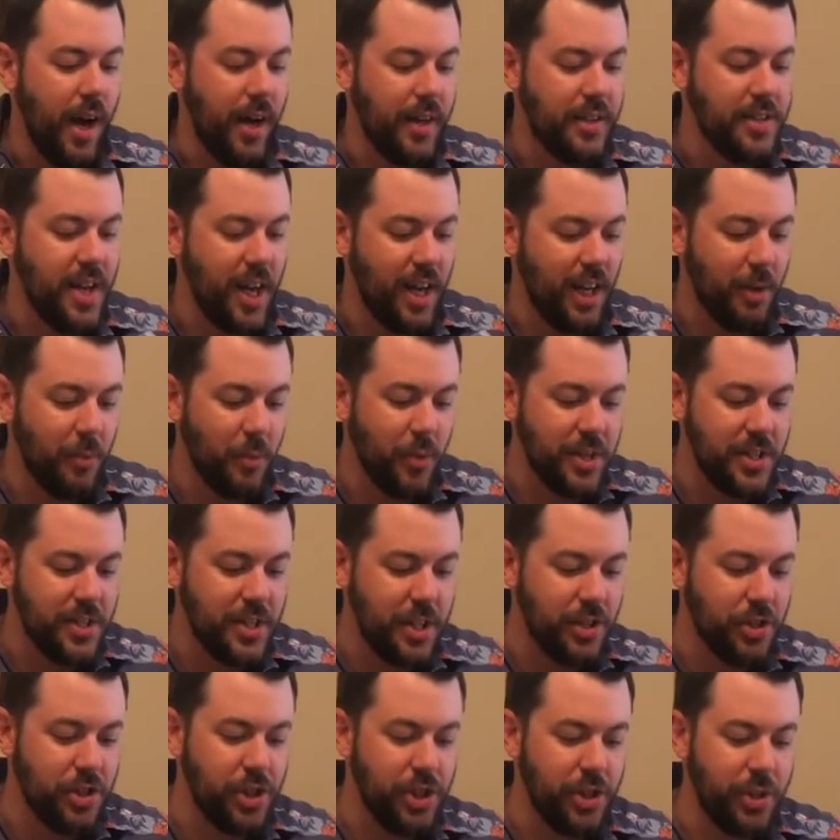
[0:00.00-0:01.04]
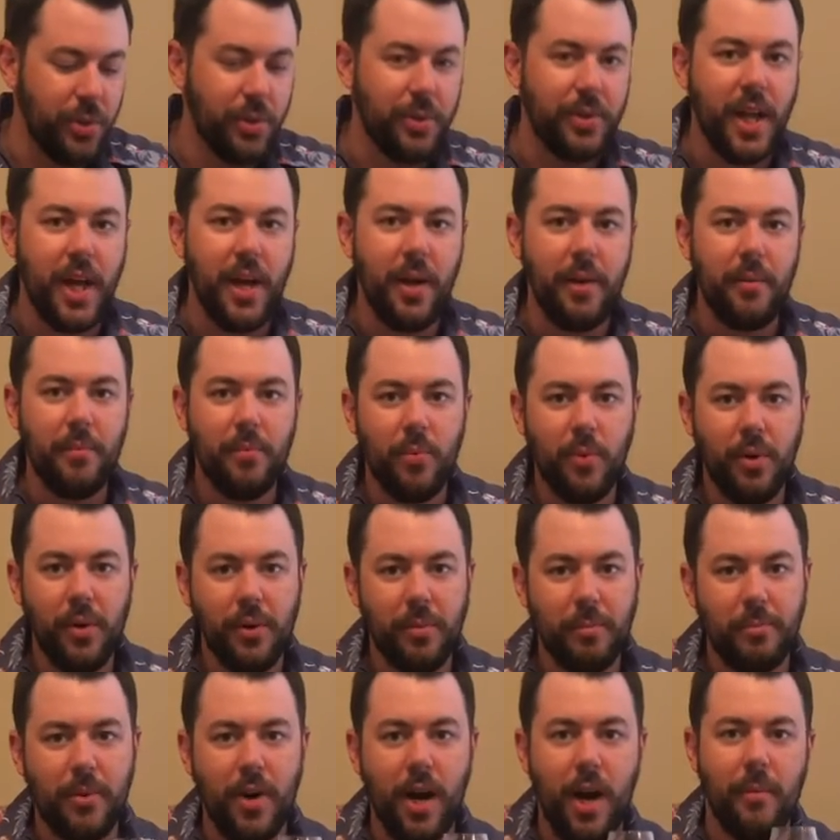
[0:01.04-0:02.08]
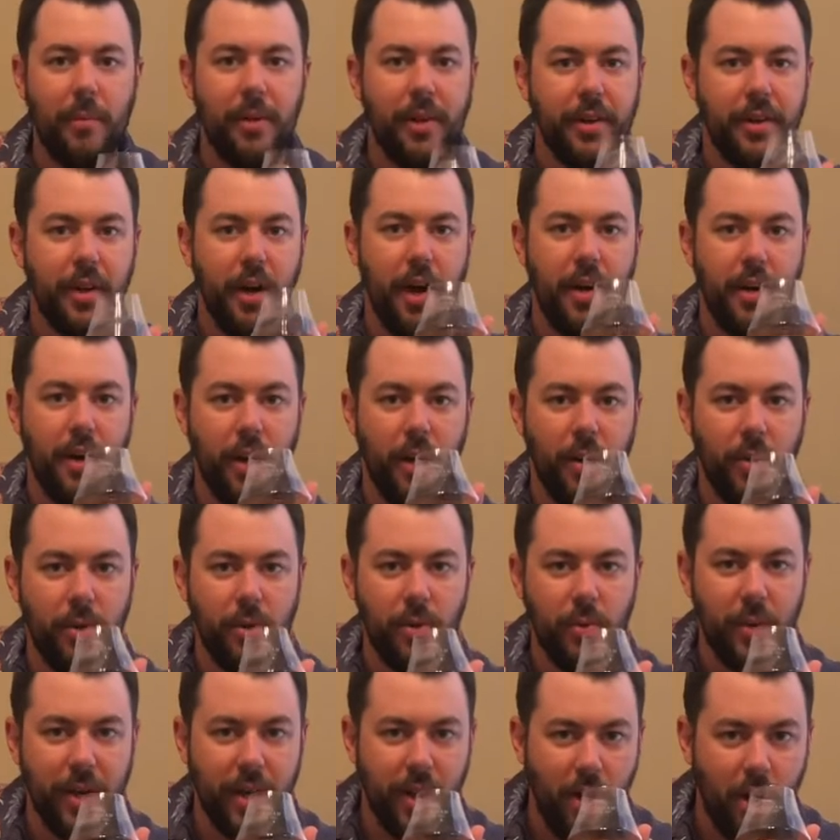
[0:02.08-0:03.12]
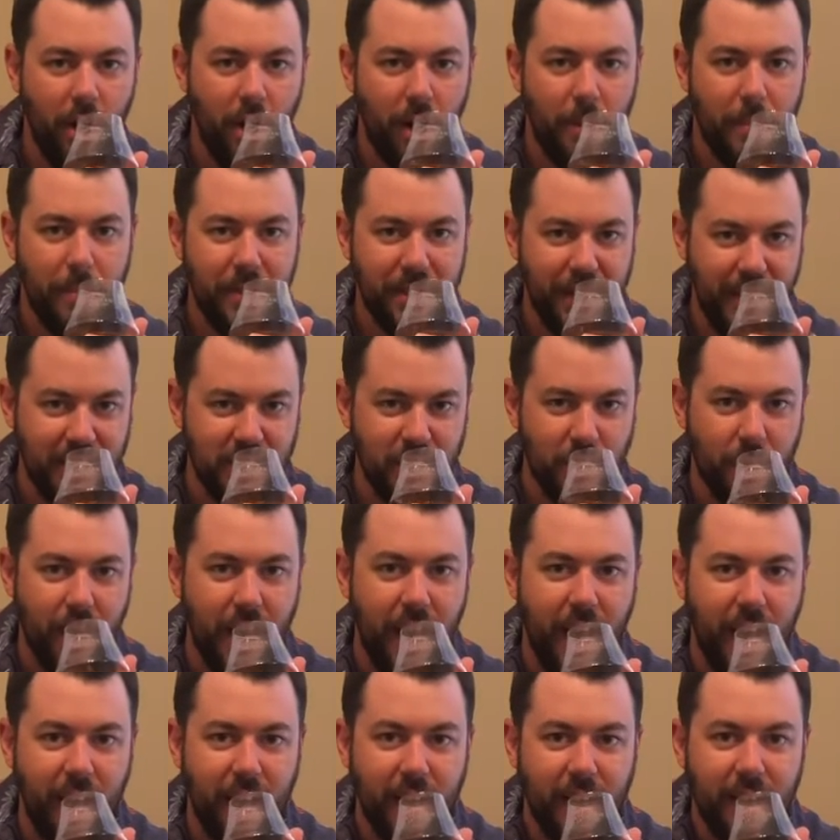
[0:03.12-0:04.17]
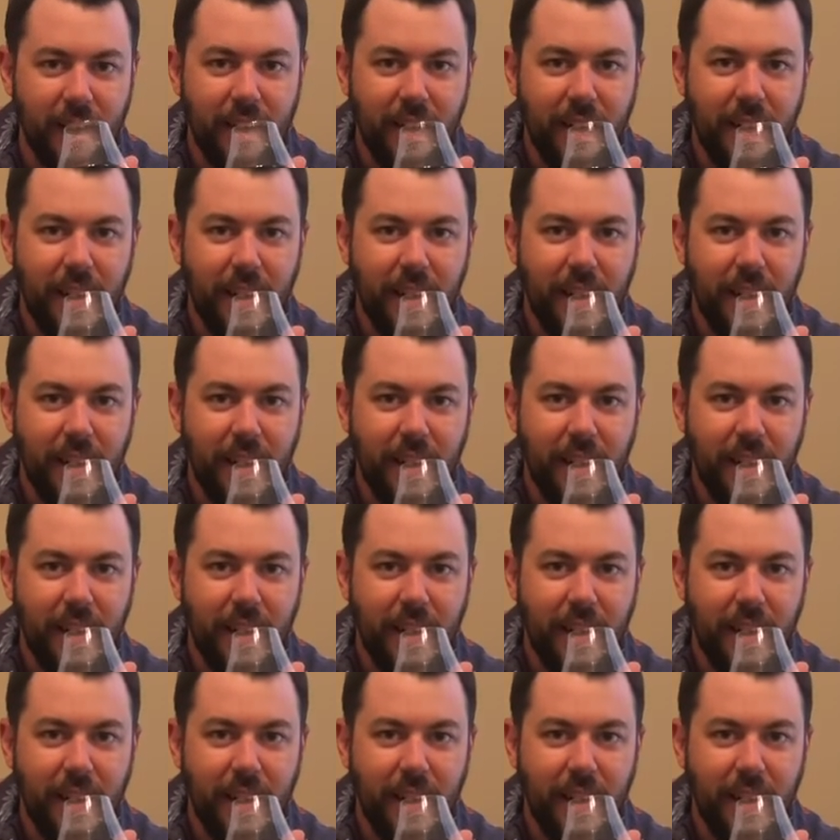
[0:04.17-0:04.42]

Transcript: Tell them we sent you. They will probably not know who we are, but that's okay.